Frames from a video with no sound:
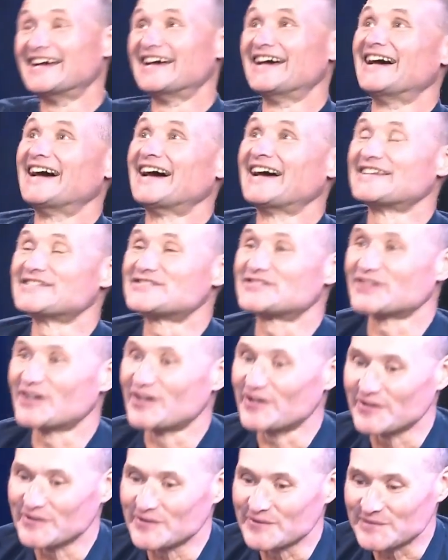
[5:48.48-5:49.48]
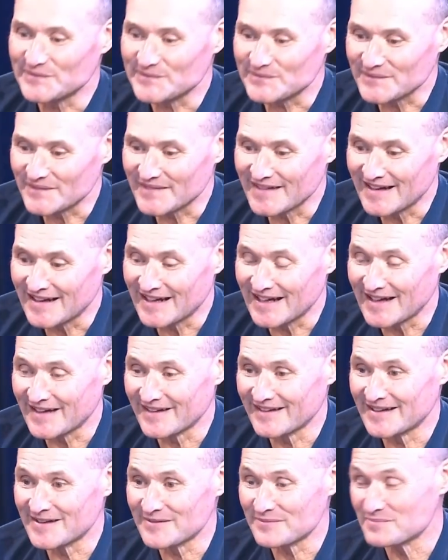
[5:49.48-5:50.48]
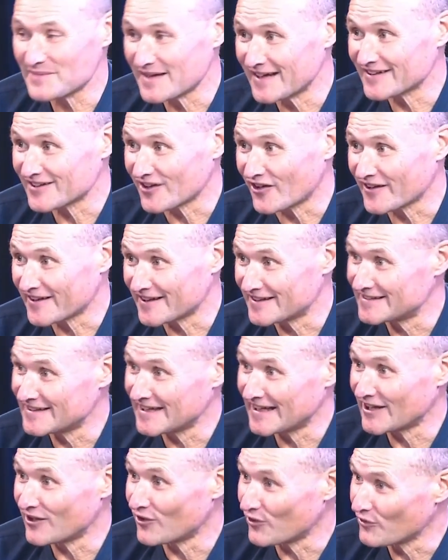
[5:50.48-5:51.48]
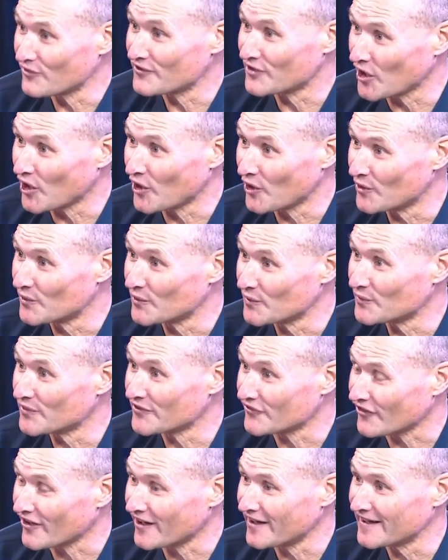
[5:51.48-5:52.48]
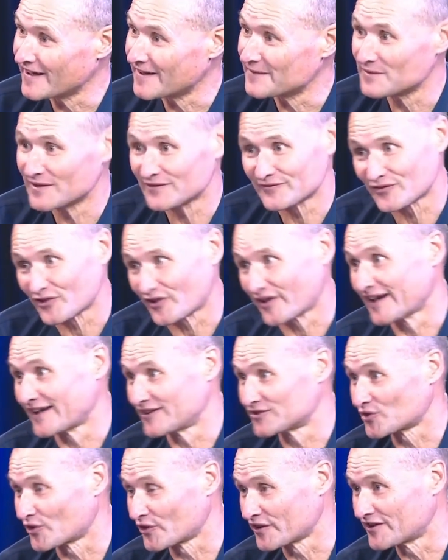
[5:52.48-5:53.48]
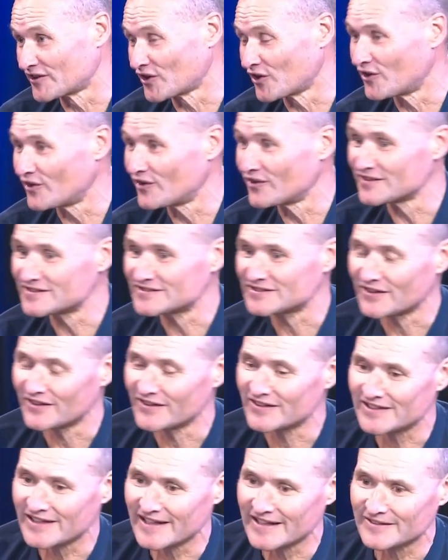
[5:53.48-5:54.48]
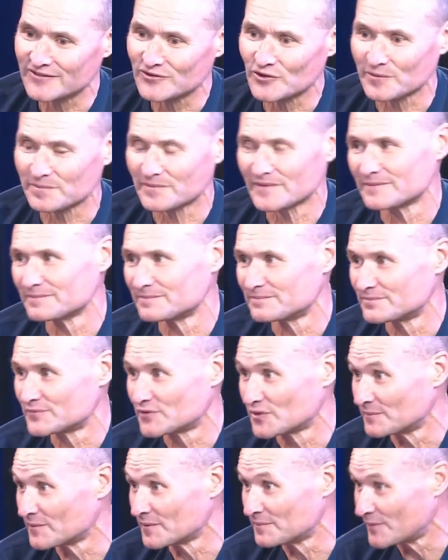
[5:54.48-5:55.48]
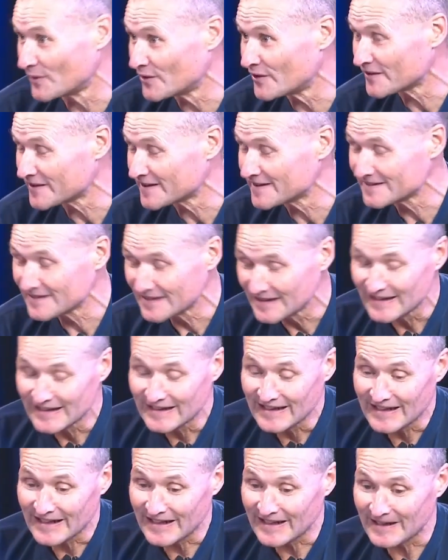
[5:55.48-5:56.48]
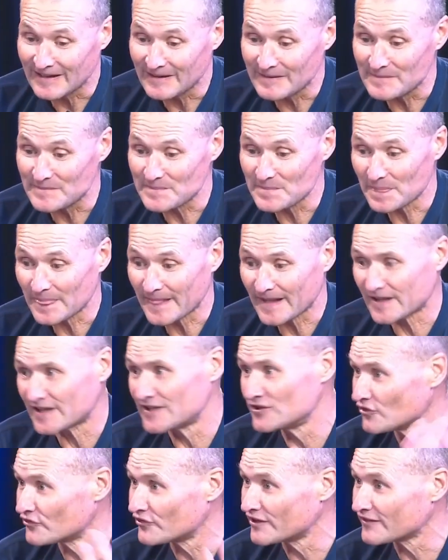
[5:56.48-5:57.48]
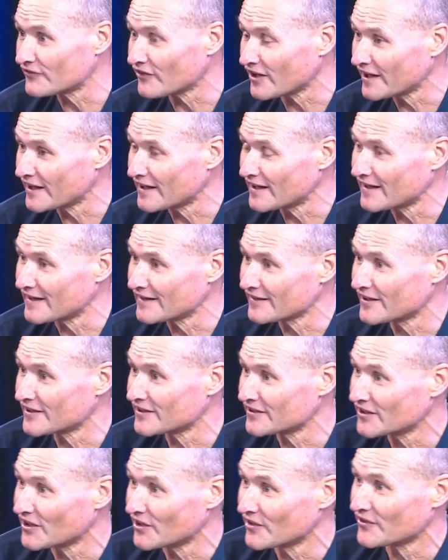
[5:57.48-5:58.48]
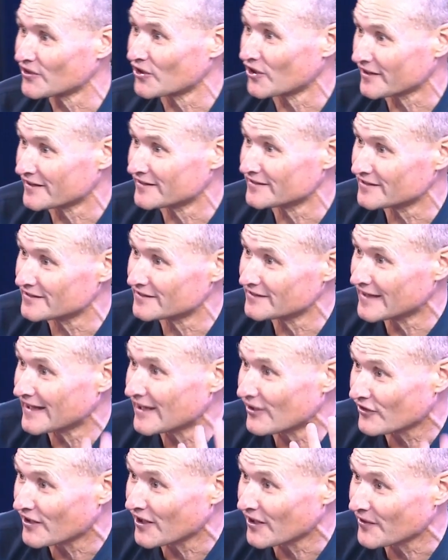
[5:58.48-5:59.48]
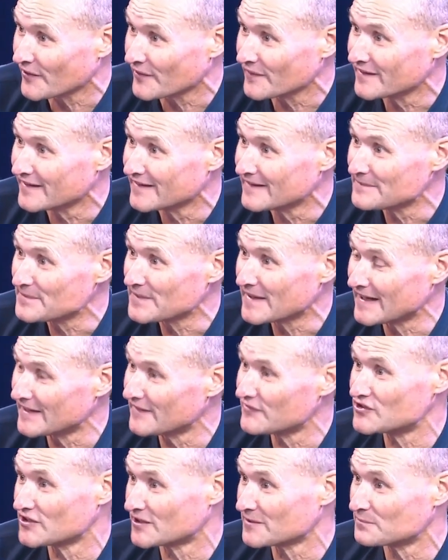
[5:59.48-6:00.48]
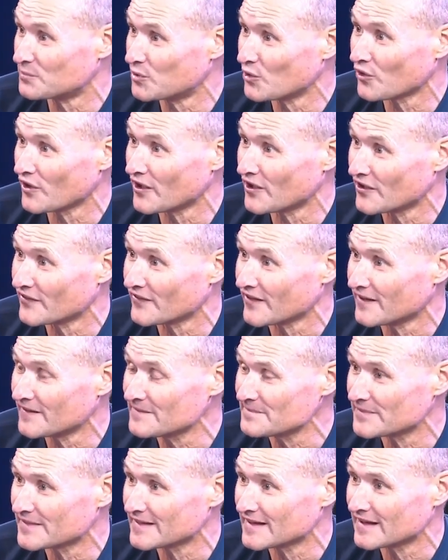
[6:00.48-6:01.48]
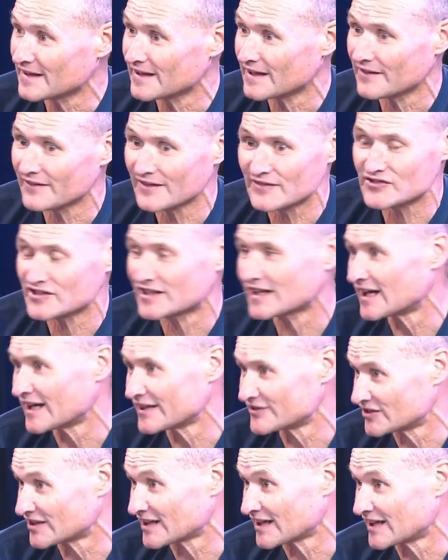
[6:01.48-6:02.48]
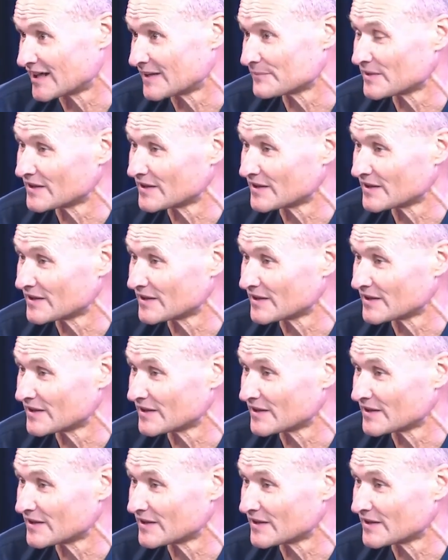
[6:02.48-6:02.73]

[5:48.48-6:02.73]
And so it meant I could now go with Raya, but Raya's already gone. So I say, look, to Bernie, can you ring Raya and let her know that I can now go? And if she can pull over, if she can't, she can't.